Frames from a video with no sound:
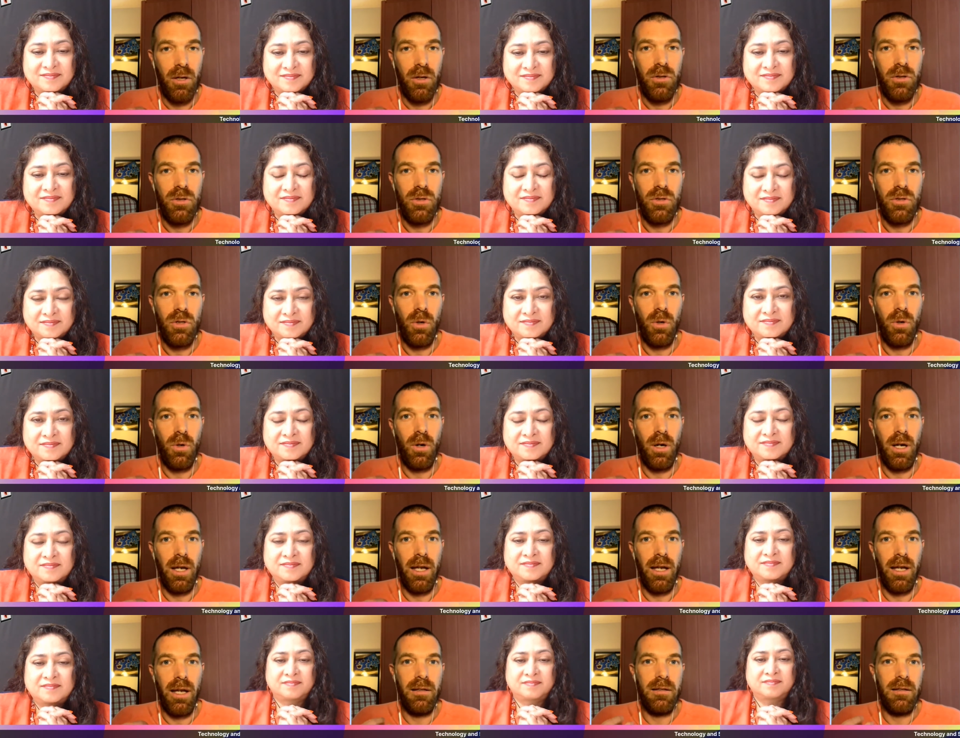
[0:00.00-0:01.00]
Speaker 1: So
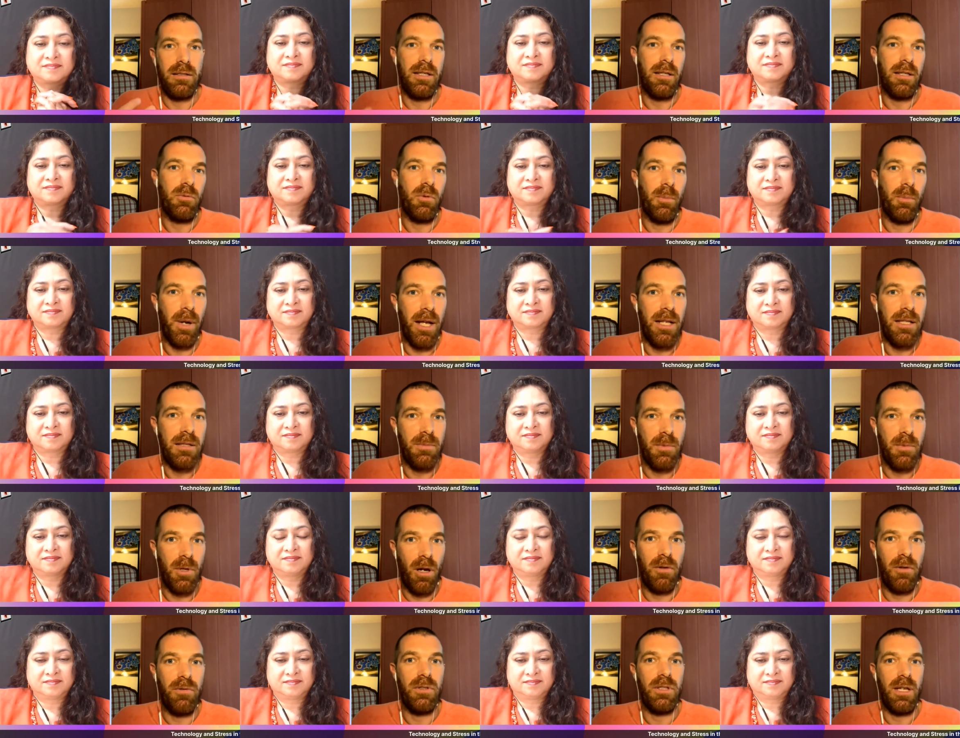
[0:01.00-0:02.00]
eh, that reminds me
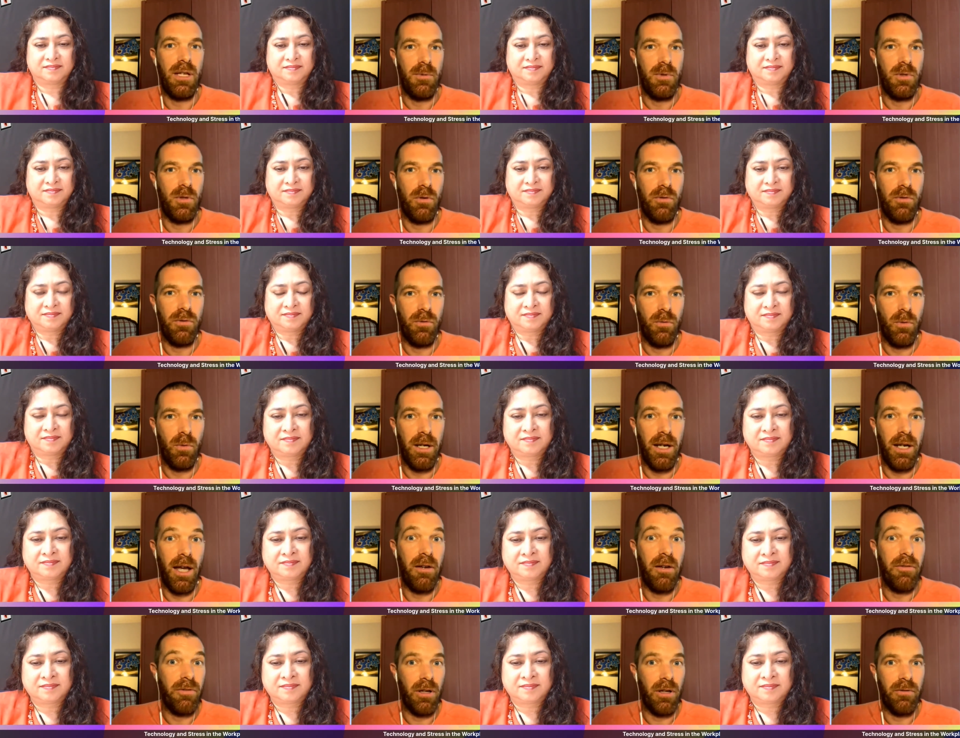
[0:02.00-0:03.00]
oftentimes of when
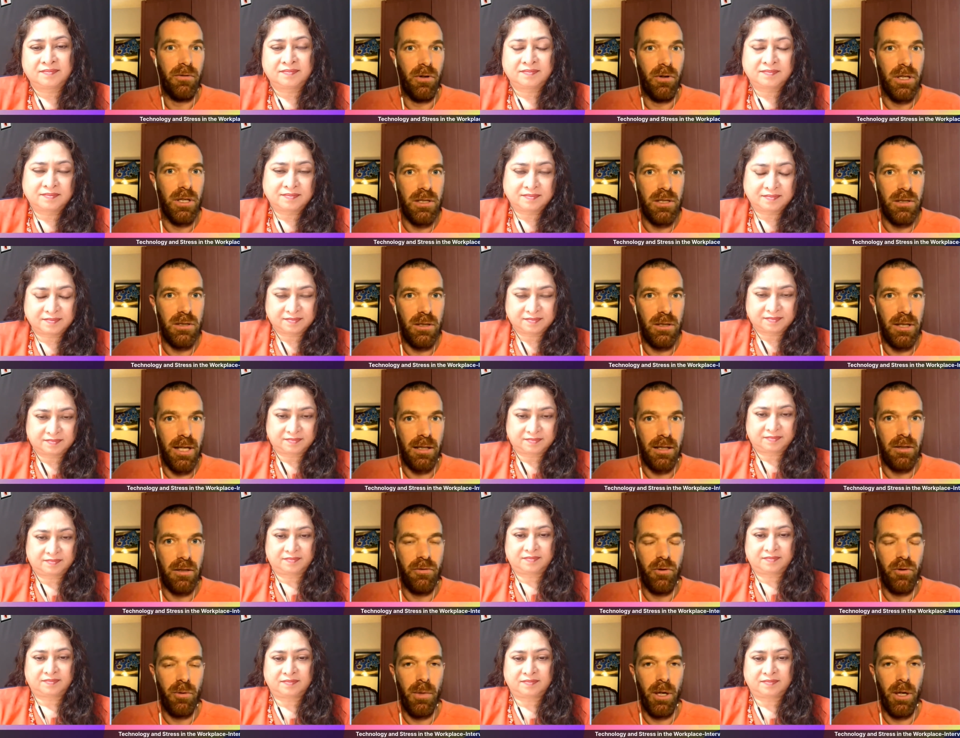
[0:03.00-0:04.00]
I felt very
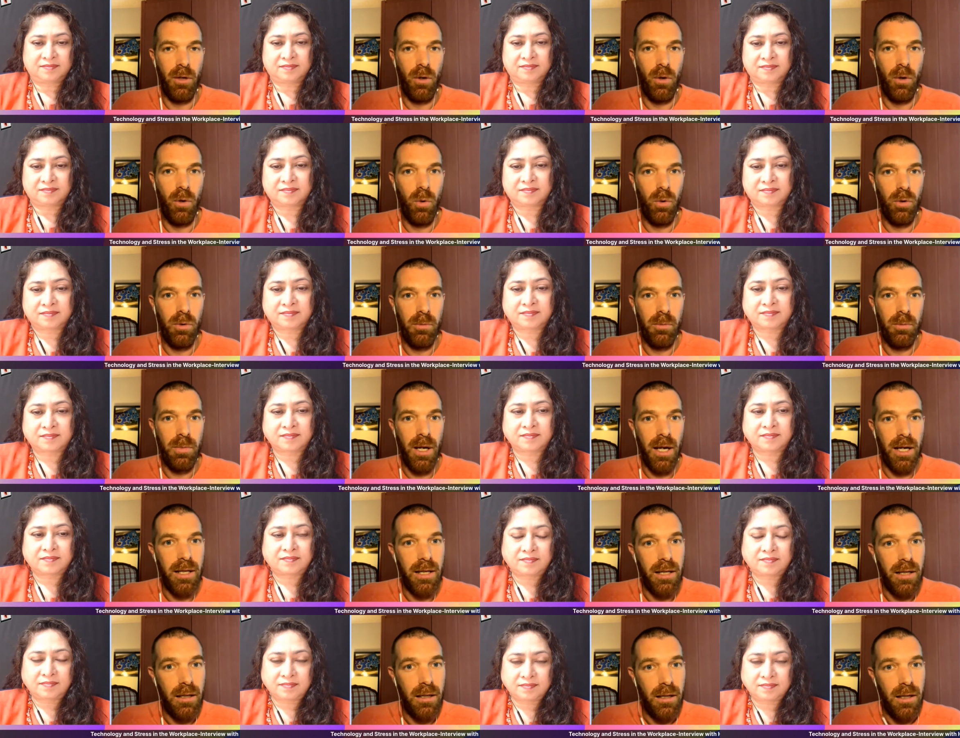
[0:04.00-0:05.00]
disconnected from my own
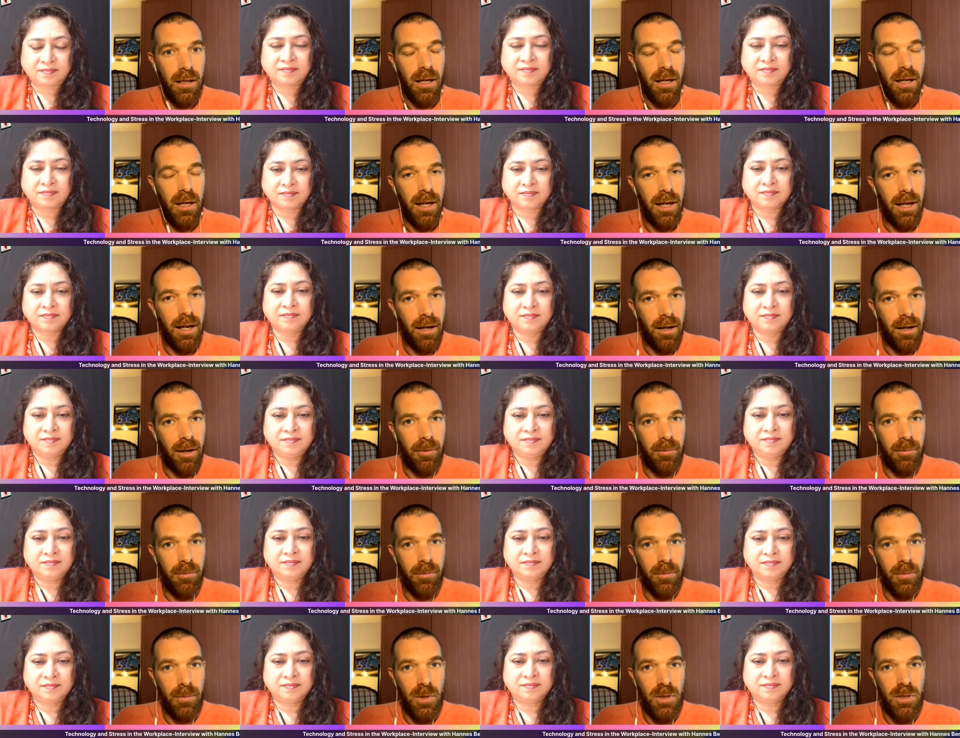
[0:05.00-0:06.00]
body.
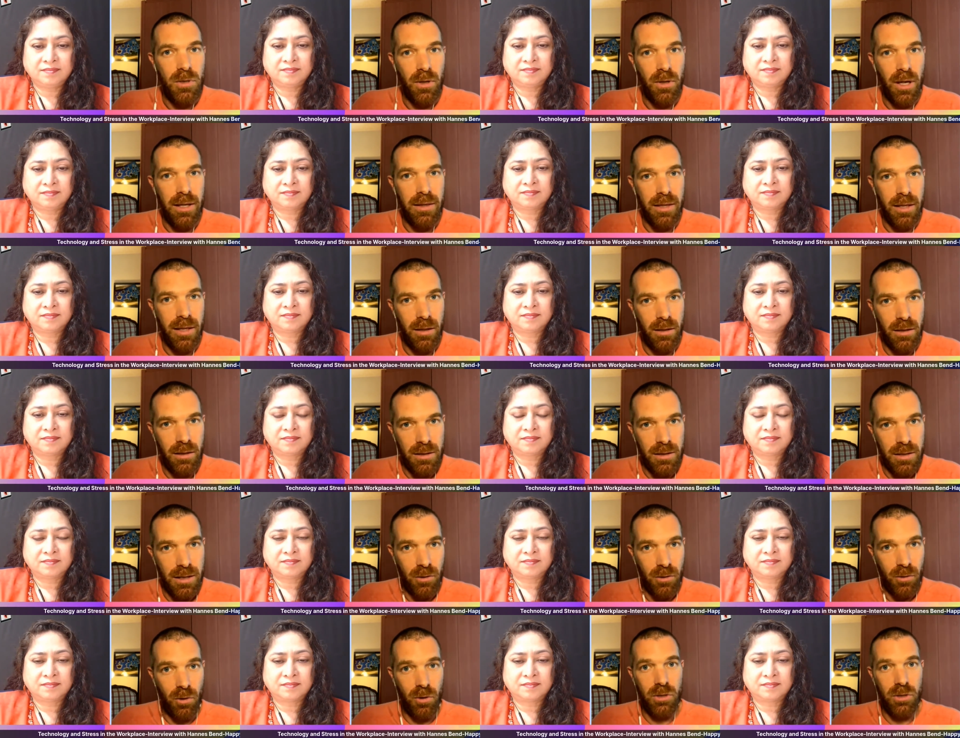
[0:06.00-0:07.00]
Um, so I think the
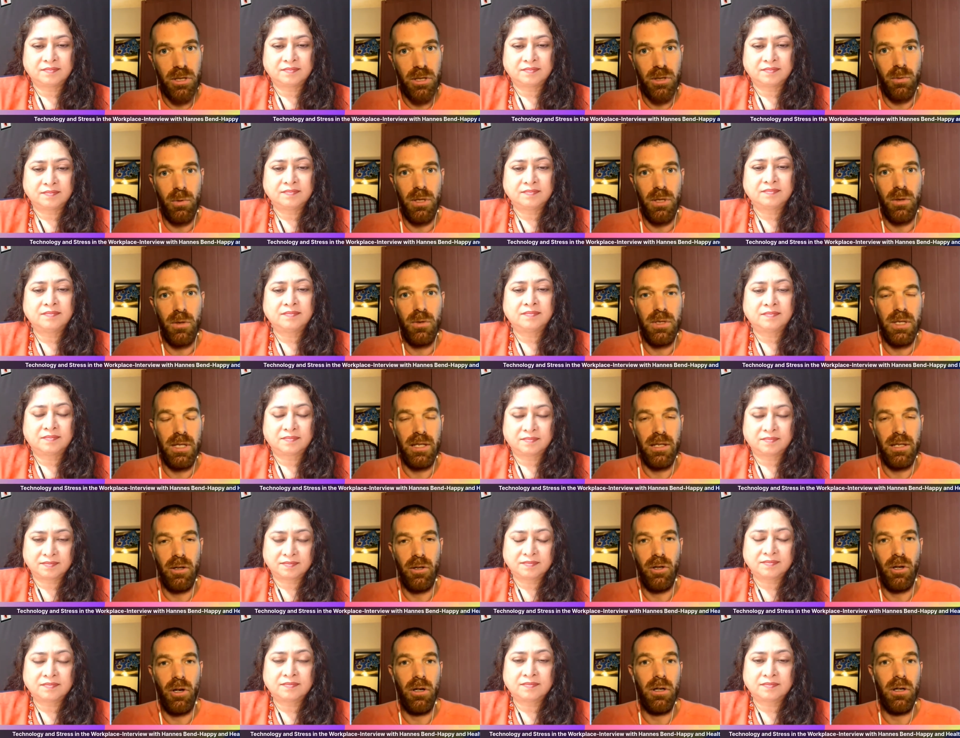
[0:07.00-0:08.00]
technologies we're using,
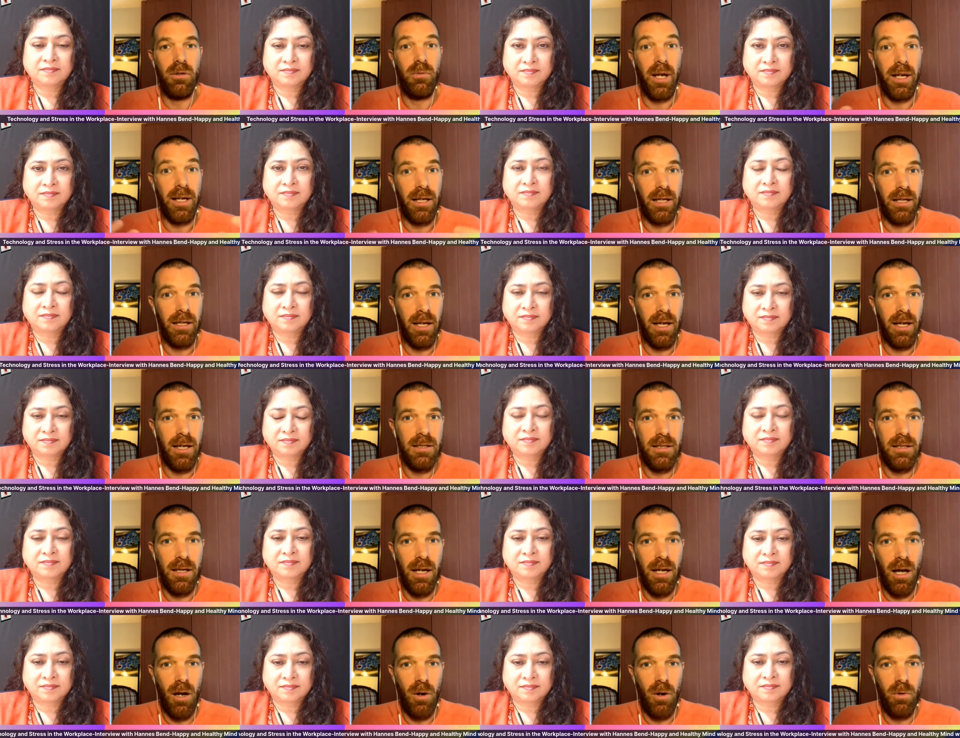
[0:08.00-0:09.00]
they're not
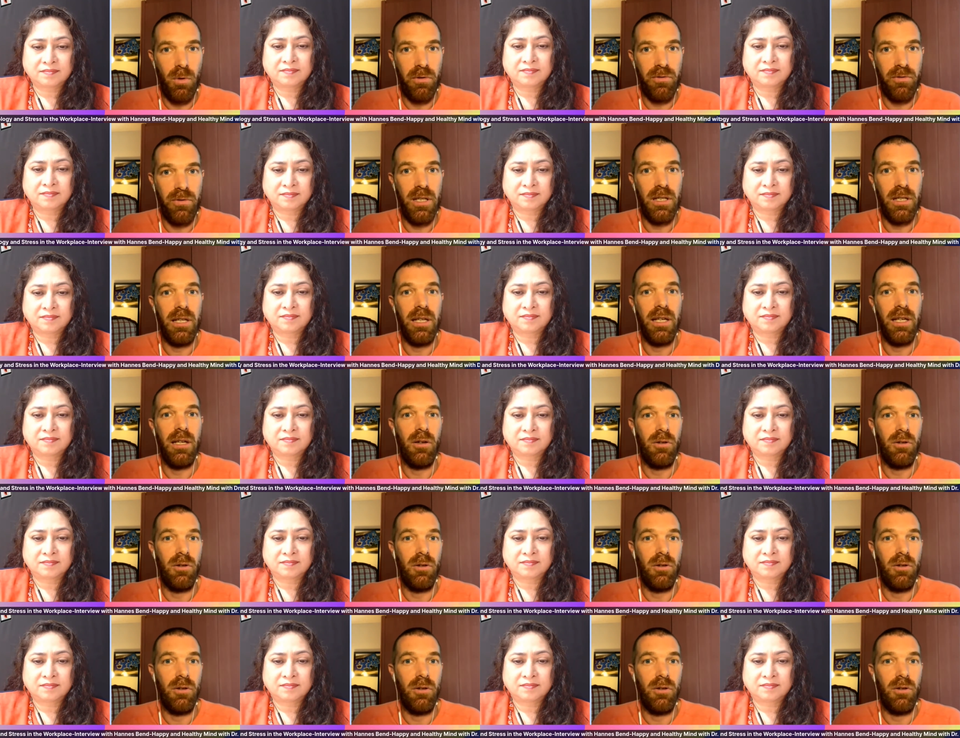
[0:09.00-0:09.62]
recognizing how we're feeling